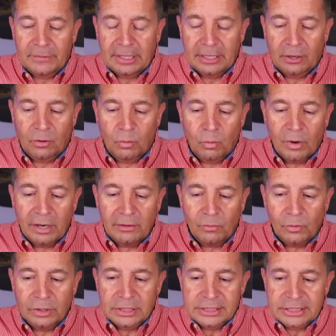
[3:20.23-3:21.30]
you know what
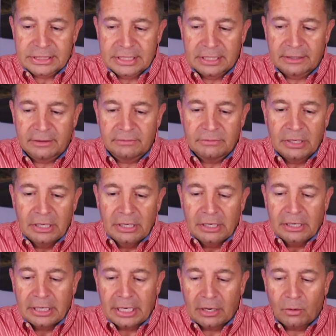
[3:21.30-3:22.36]
was the
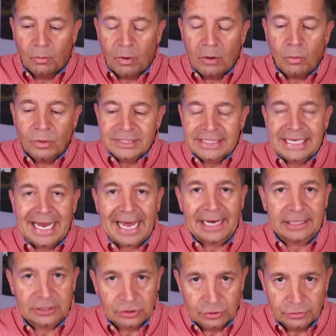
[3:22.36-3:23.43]
you know what was the
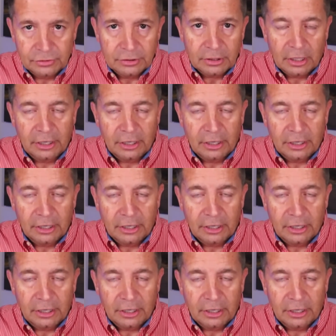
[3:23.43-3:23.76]
attitude